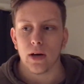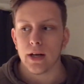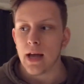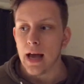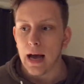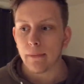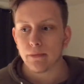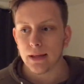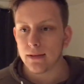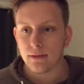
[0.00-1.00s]
And
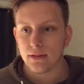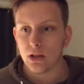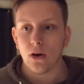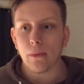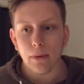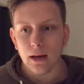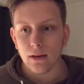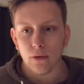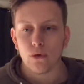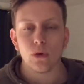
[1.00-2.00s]
I'm
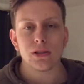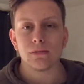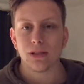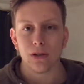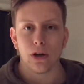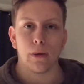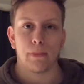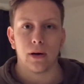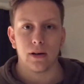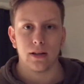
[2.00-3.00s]
of course I'm still gonna
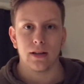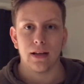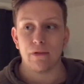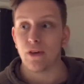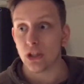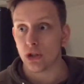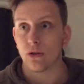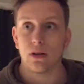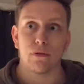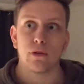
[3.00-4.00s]
party
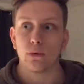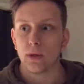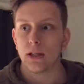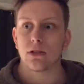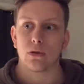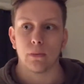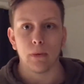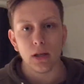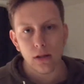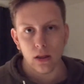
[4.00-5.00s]
eventually in a few weeks or a
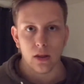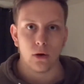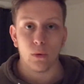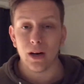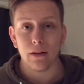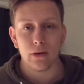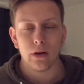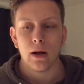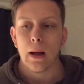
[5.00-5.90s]
month or whatever,